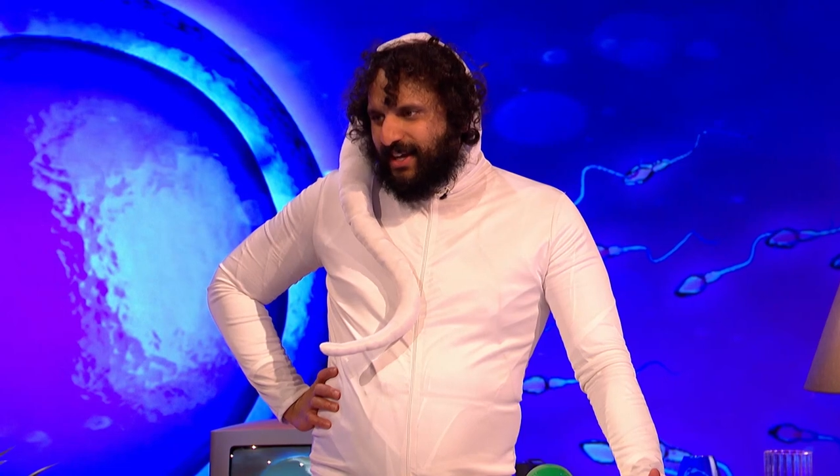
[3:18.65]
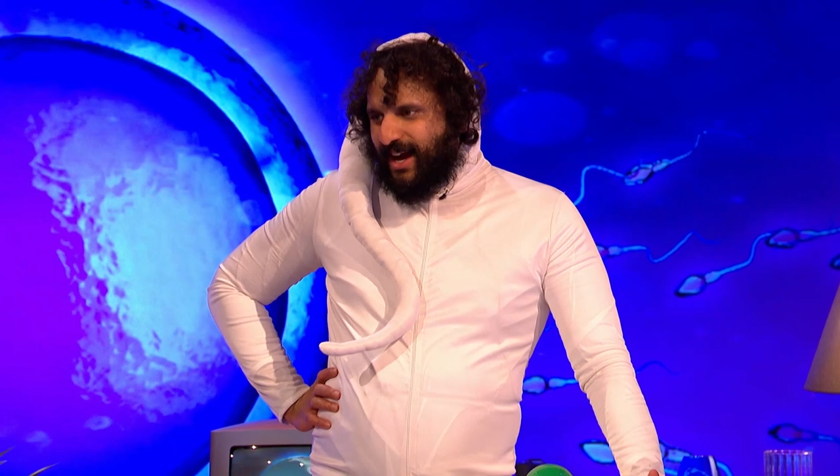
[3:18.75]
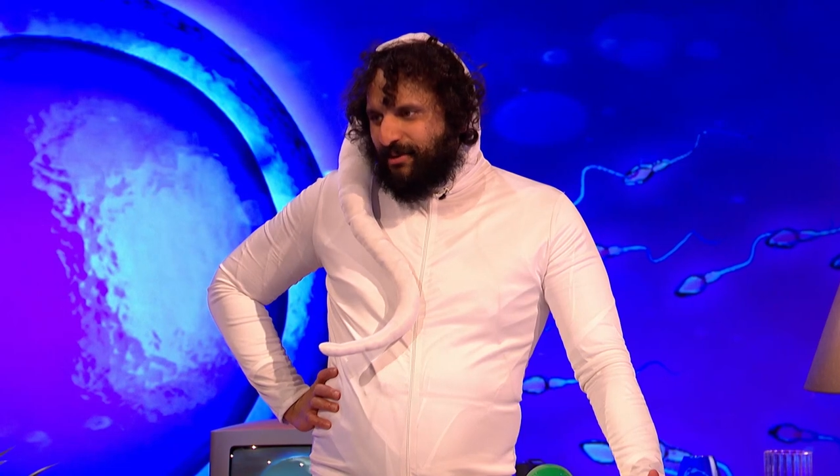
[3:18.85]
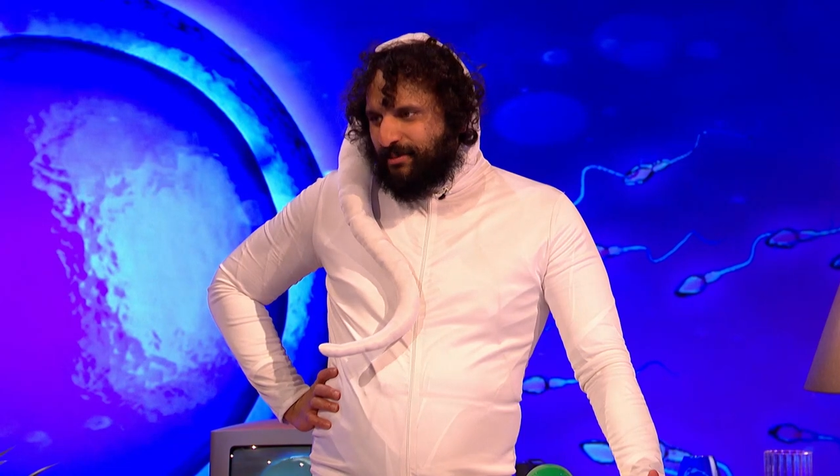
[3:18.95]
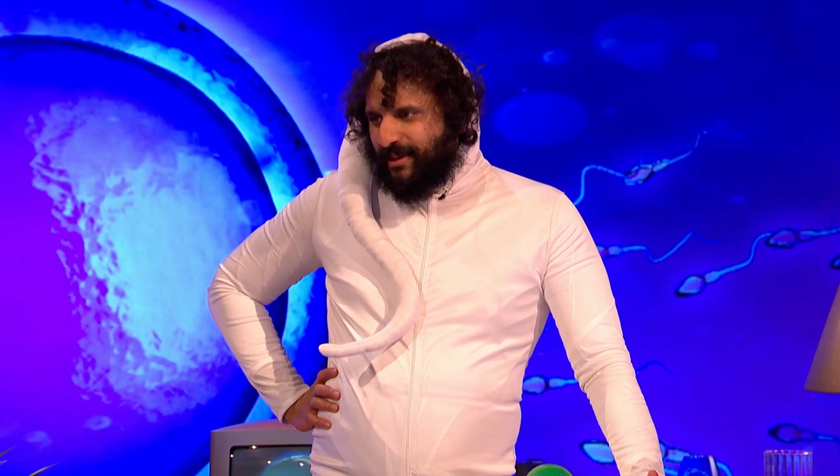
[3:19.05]

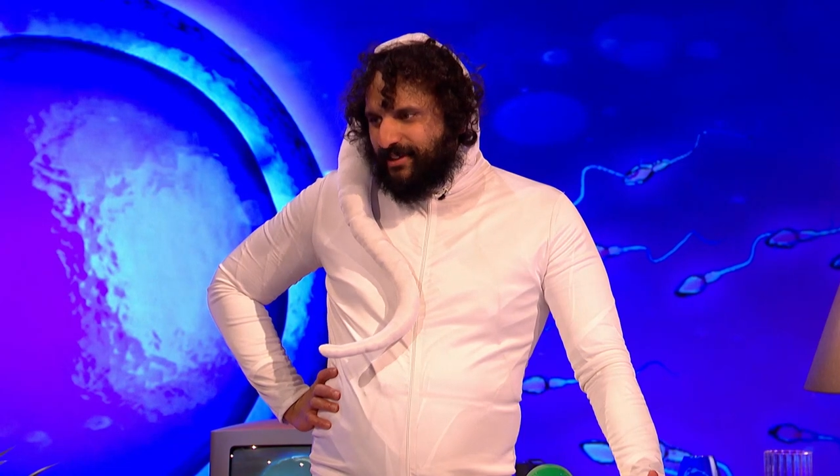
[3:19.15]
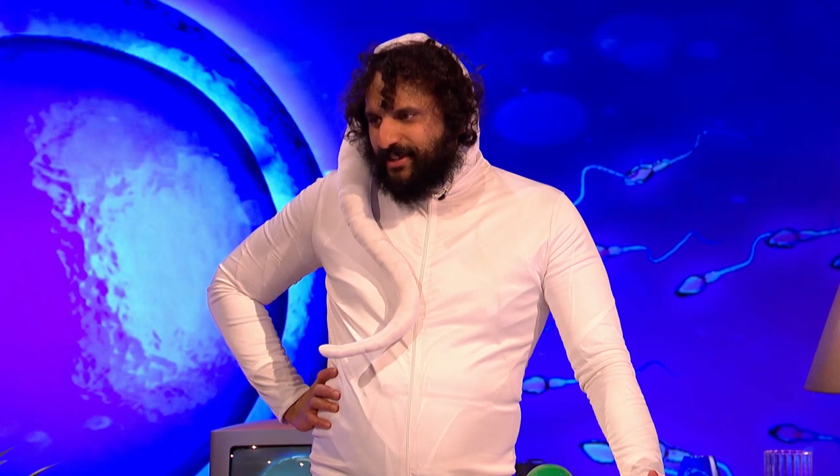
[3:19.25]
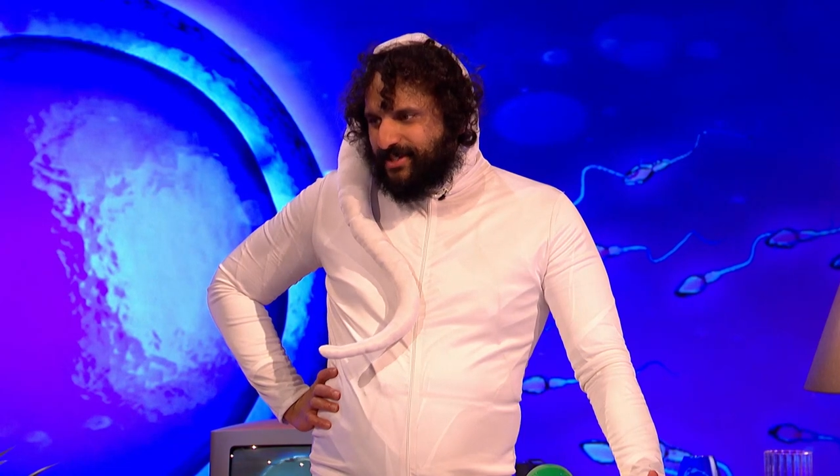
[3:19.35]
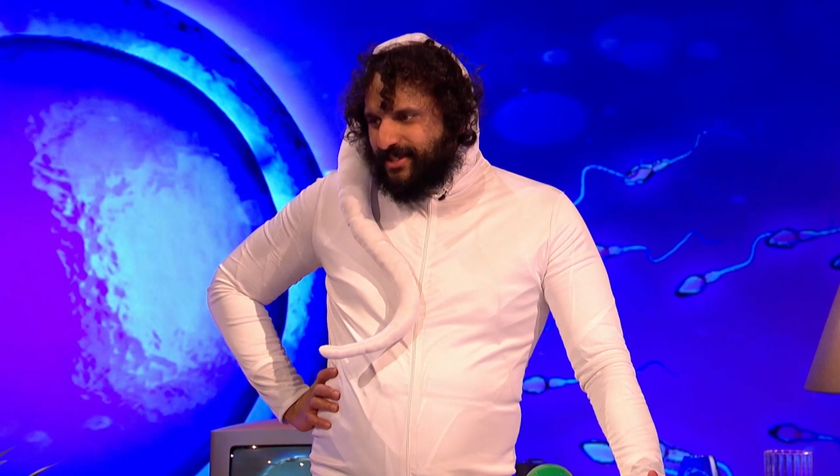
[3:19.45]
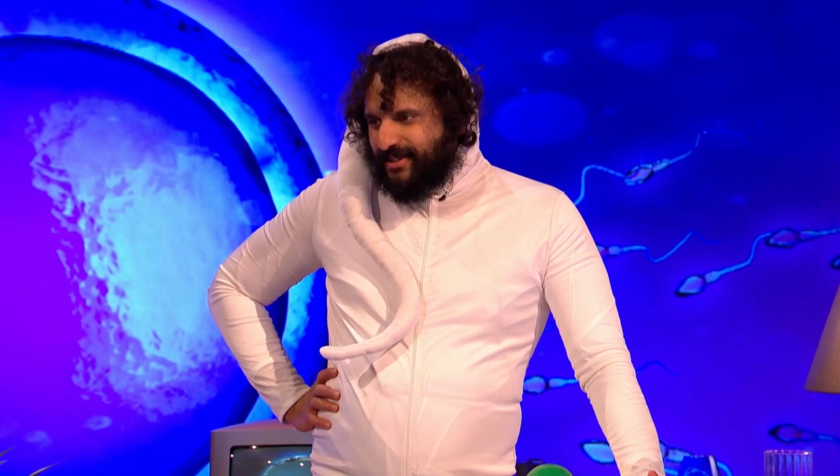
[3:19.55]
coward about
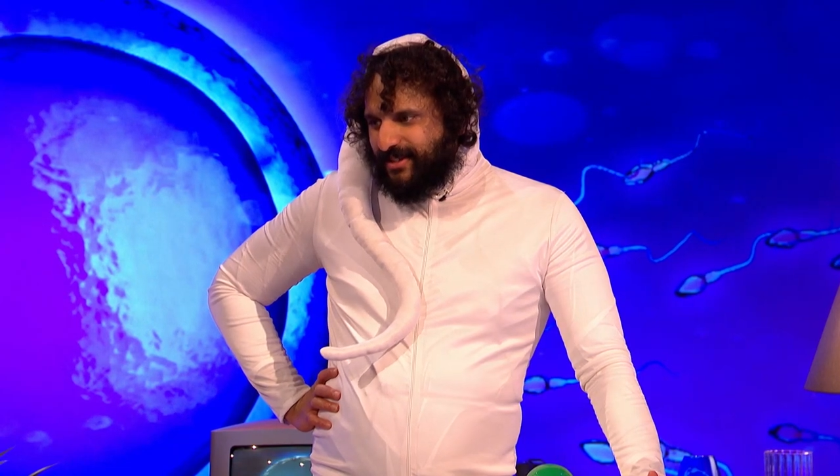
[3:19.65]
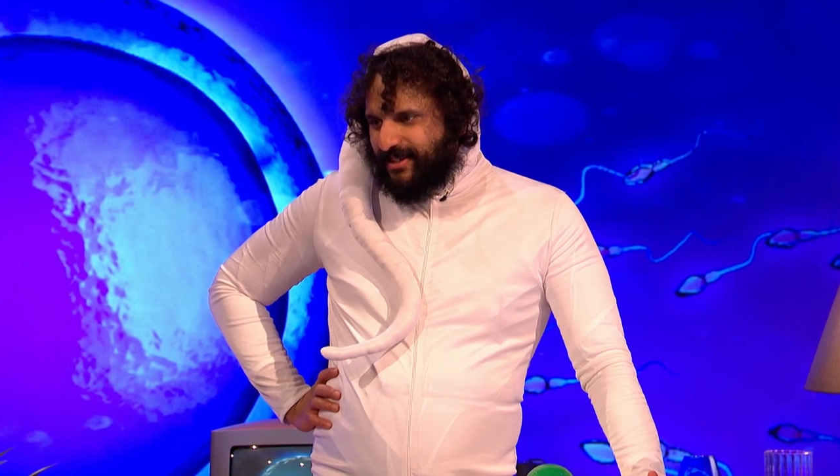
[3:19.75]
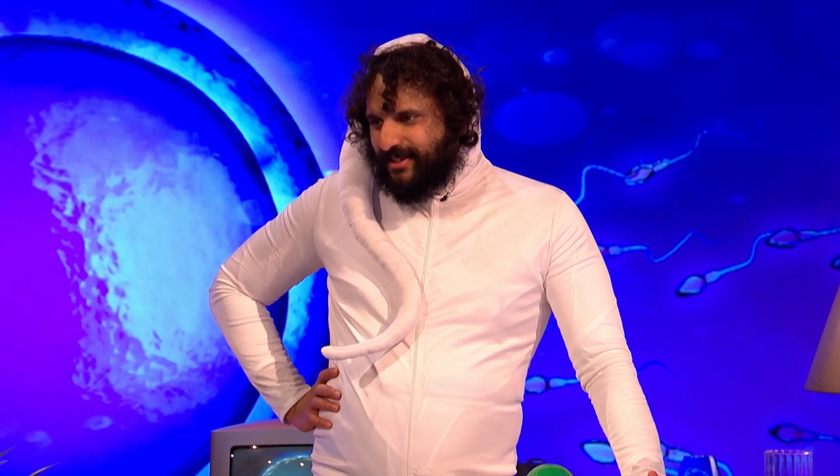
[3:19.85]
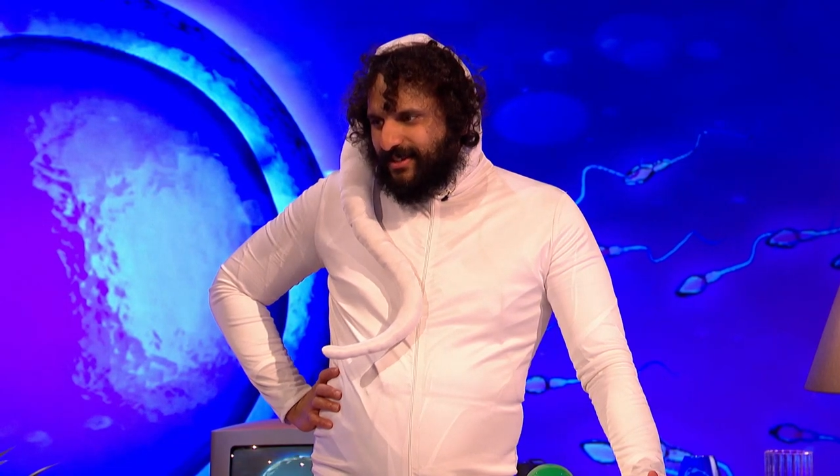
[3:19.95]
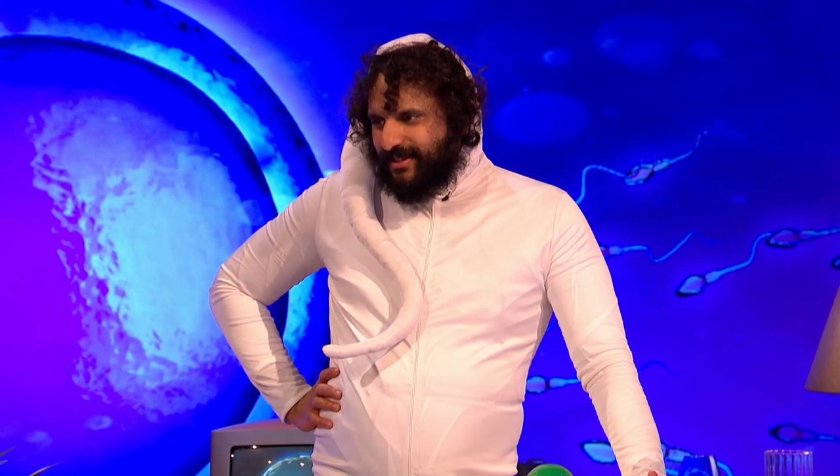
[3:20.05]
this? Try that chip.